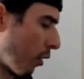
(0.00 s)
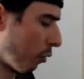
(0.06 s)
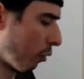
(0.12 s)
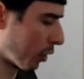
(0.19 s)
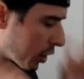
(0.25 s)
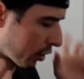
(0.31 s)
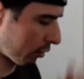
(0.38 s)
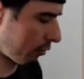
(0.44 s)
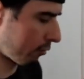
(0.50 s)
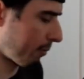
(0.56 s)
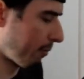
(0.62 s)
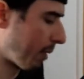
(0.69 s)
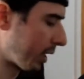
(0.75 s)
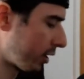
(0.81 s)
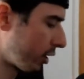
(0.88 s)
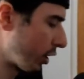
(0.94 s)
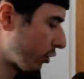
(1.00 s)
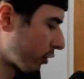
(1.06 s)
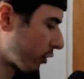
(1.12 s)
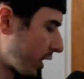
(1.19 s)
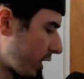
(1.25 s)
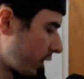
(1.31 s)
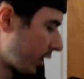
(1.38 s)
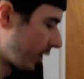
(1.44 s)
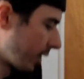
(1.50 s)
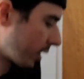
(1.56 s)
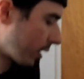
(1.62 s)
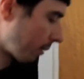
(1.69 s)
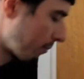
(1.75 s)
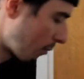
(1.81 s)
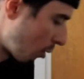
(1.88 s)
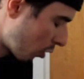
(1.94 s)
which message
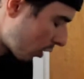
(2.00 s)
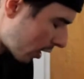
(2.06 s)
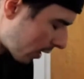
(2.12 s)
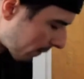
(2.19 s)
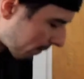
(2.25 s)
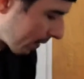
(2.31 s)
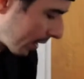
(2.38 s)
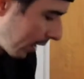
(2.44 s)
resonates more.